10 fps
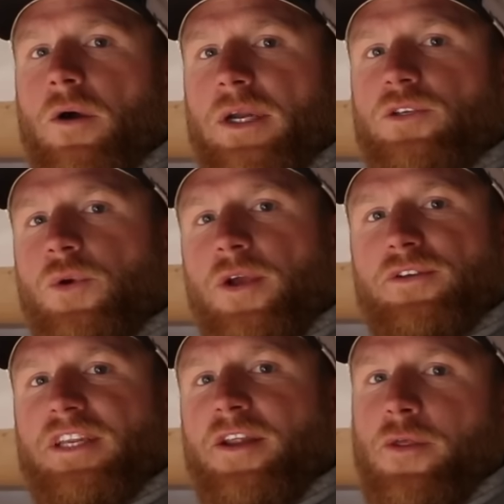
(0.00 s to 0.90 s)
All right, so
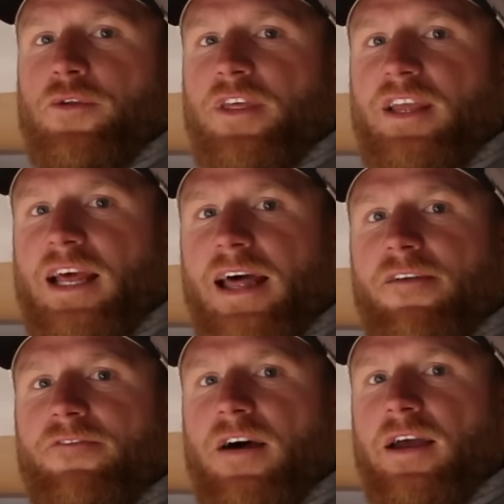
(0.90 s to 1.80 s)
here's another thing that
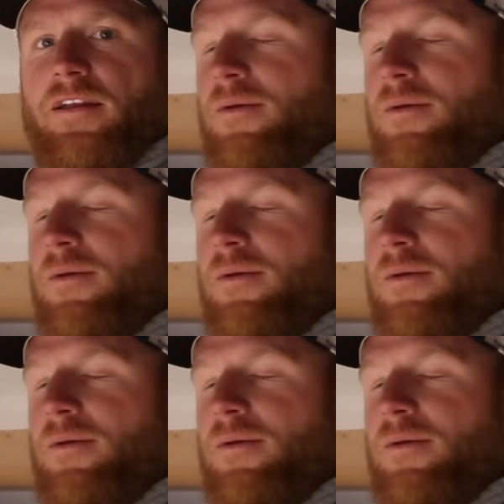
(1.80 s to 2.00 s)
I find